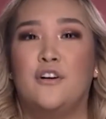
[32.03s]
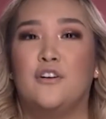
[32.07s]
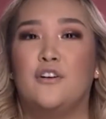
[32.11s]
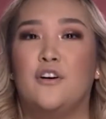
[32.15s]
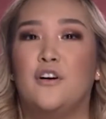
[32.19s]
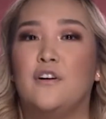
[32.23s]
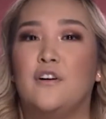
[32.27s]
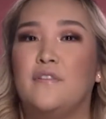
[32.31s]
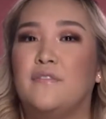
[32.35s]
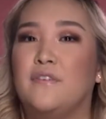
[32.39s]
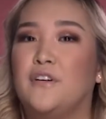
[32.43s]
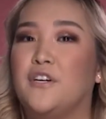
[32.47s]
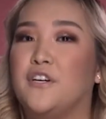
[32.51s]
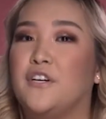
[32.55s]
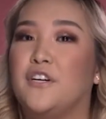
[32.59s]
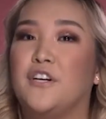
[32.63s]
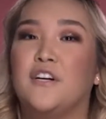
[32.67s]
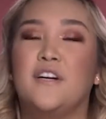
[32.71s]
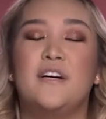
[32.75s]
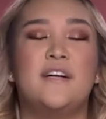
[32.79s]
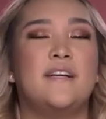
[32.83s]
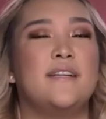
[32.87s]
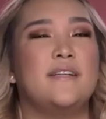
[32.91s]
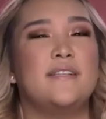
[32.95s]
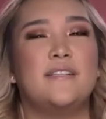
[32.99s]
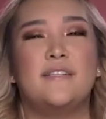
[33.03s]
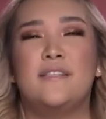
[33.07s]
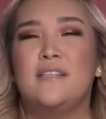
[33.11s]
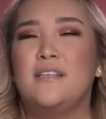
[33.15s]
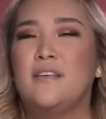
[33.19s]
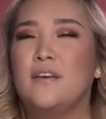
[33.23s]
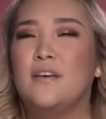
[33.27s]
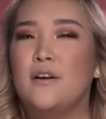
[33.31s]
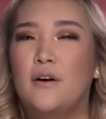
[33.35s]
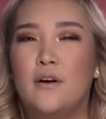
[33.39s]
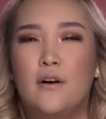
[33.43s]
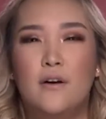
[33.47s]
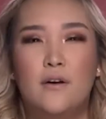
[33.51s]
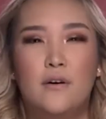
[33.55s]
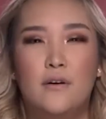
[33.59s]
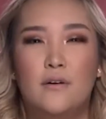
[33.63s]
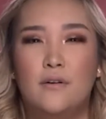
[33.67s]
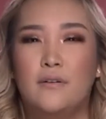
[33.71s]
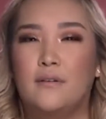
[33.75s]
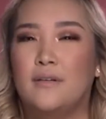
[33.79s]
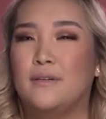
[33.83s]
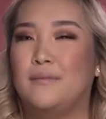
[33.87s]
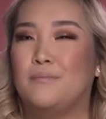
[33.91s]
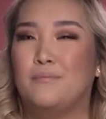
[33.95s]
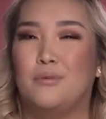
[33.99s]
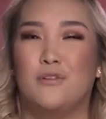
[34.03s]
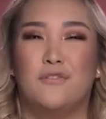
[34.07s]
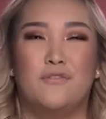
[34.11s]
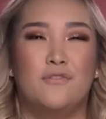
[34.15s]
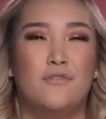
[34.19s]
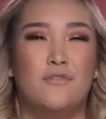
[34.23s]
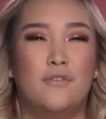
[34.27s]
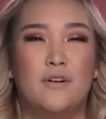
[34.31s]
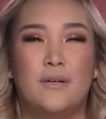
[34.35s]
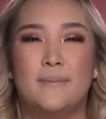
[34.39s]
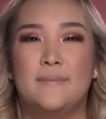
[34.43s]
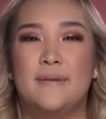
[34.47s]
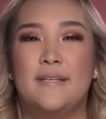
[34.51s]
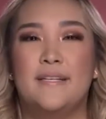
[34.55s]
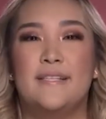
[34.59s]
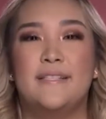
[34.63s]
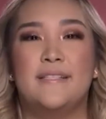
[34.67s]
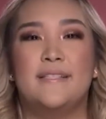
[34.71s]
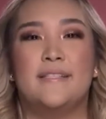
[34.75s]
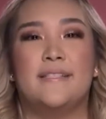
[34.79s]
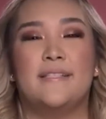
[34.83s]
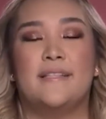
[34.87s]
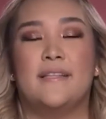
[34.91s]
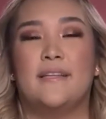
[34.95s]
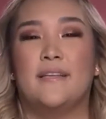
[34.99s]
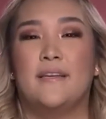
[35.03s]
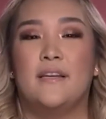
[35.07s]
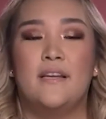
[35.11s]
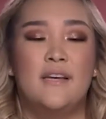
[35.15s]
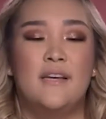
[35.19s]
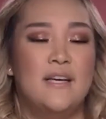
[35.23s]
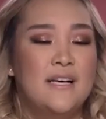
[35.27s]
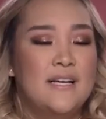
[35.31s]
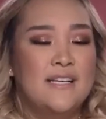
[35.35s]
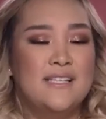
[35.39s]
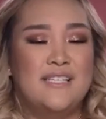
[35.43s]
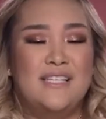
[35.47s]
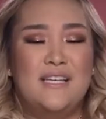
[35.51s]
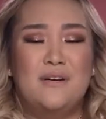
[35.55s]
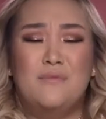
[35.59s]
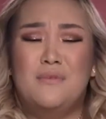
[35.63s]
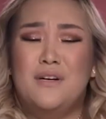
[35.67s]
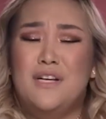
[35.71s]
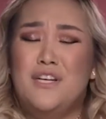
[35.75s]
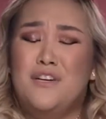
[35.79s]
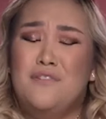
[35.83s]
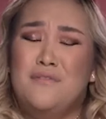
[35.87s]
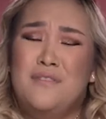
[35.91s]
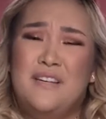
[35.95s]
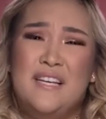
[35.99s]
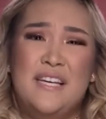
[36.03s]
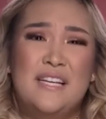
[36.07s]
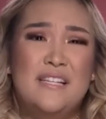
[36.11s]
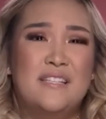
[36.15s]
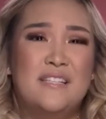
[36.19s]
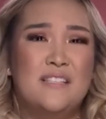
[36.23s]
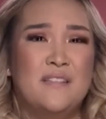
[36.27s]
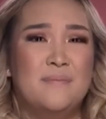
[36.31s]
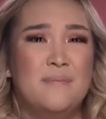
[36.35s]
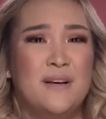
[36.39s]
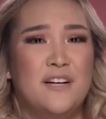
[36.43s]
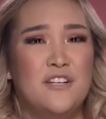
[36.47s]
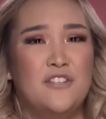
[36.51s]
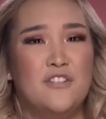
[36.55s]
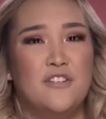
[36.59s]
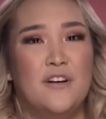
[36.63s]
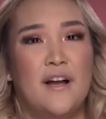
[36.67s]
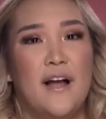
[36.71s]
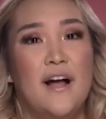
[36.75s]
go over your current SEO and performance, and then see where you need some extra